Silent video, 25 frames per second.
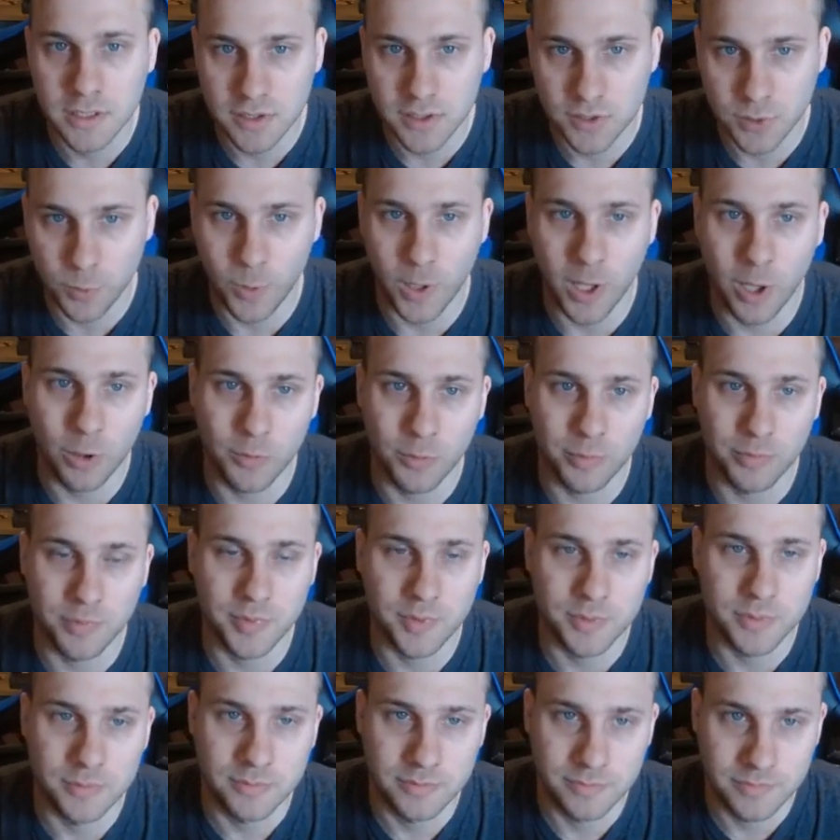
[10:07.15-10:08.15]
to help
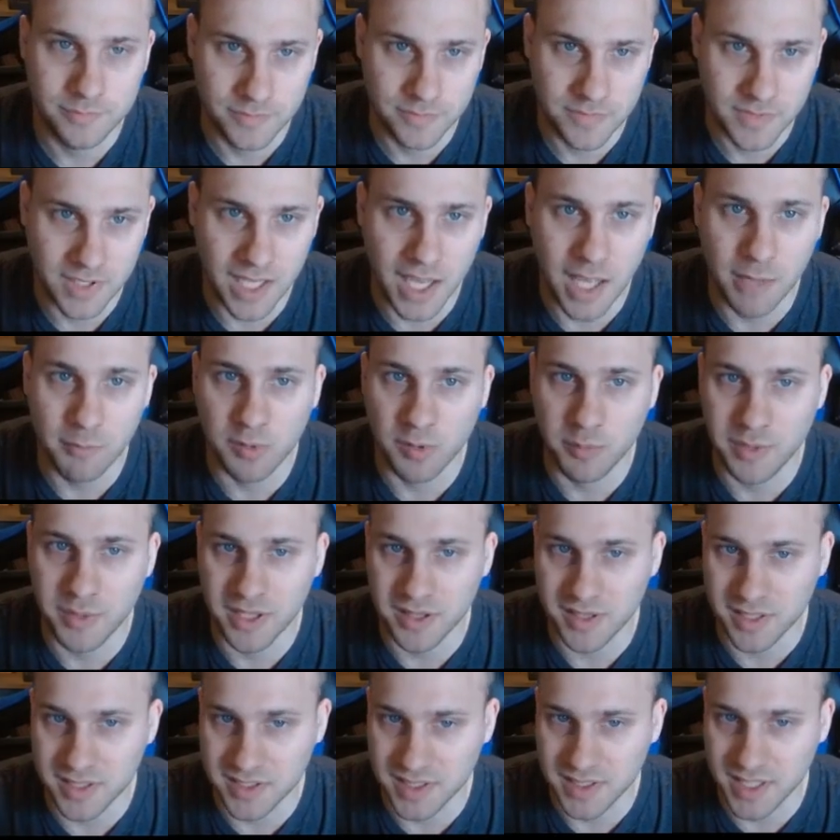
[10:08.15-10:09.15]

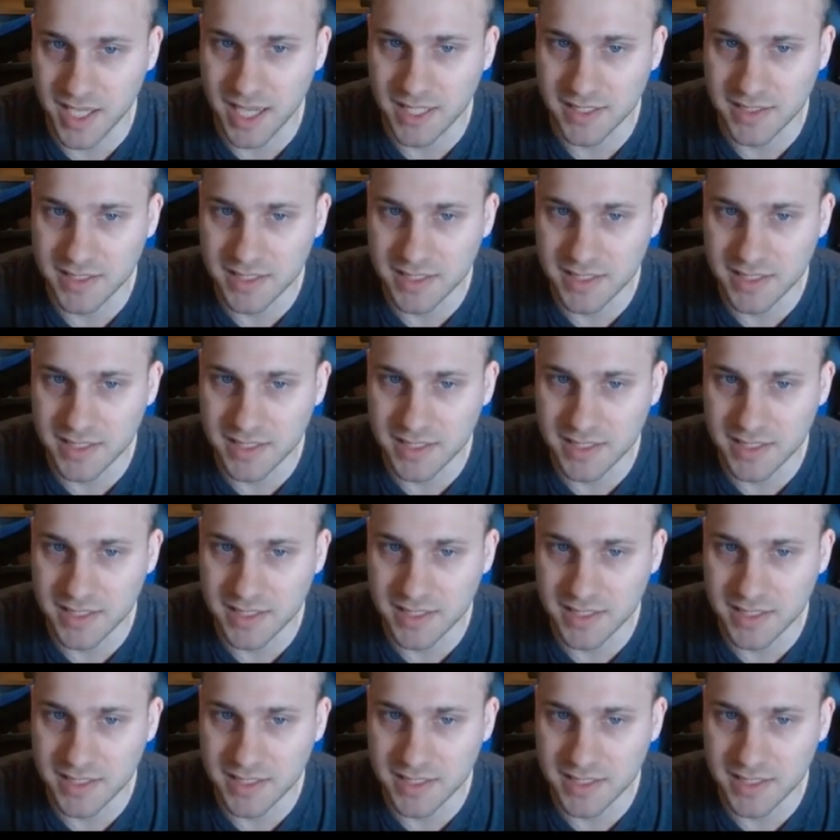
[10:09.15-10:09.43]
complement these guys.